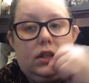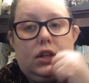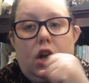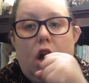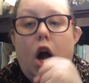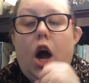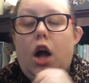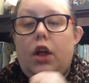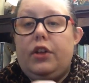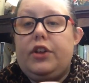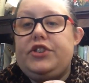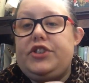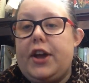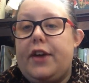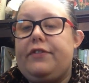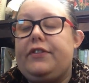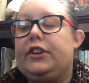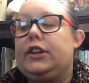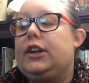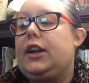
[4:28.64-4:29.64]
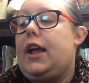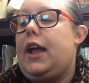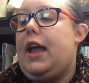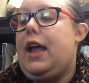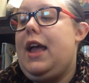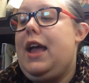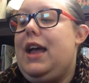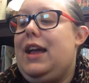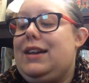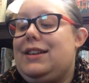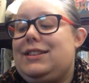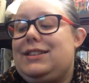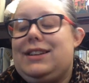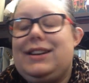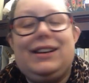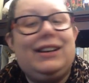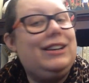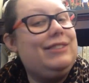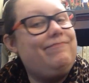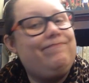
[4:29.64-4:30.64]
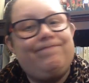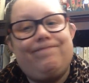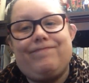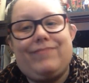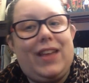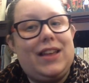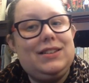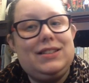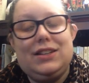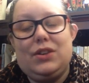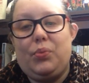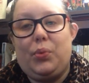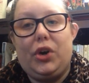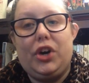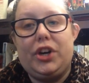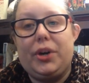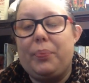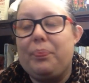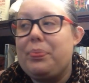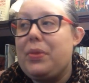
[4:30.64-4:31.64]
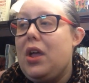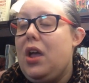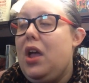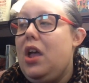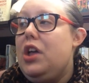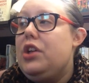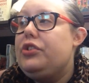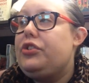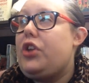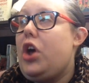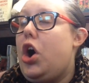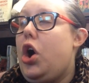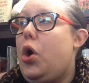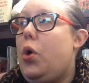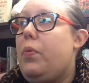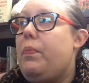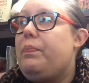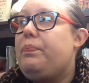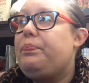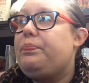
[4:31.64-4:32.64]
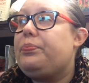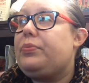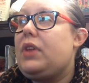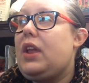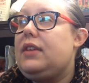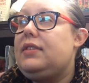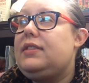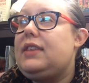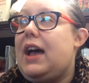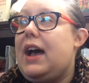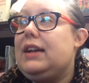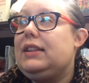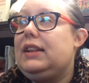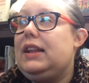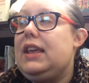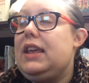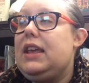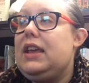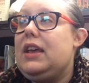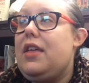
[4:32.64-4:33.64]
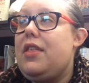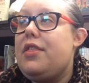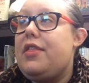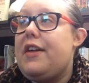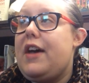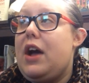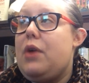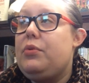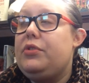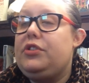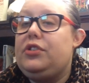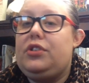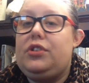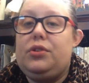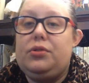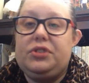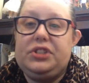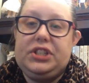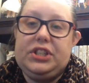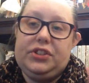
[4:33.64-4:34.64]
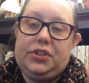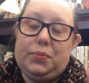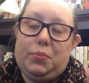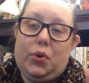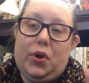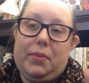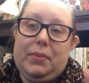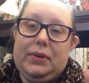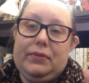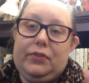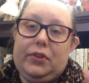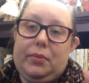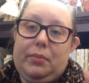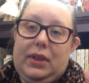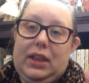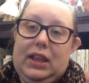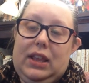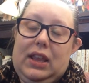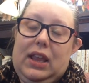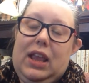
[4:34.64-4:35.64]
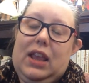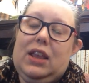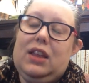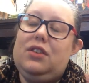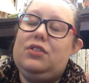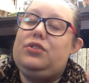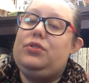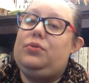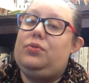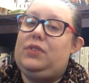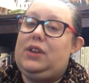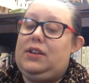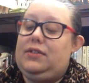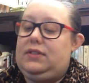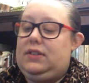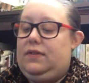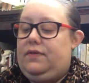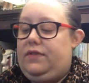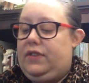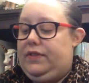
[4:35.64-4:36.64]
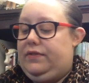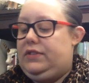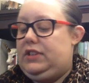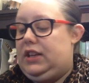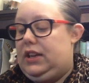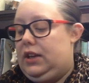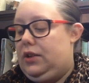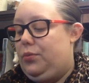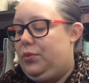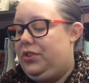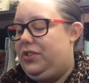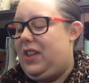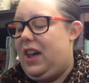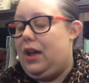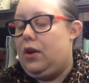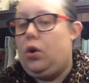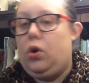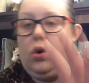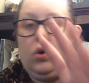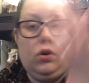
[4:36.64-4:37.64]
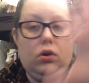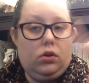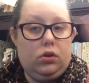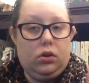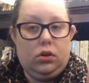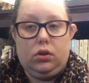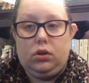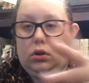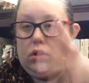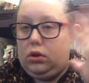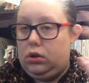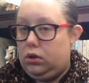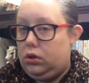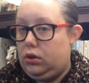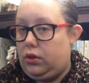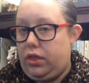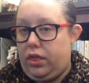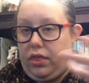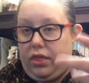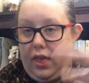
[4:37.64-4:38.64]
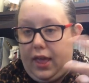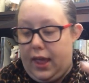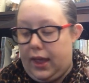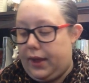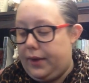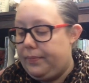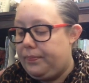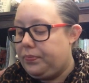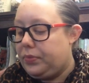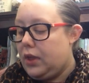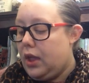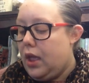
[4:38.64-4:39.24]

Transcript: college effort, and it didn't work. So sadly, that was a huge disappointment for me in 2015, was that whole thing.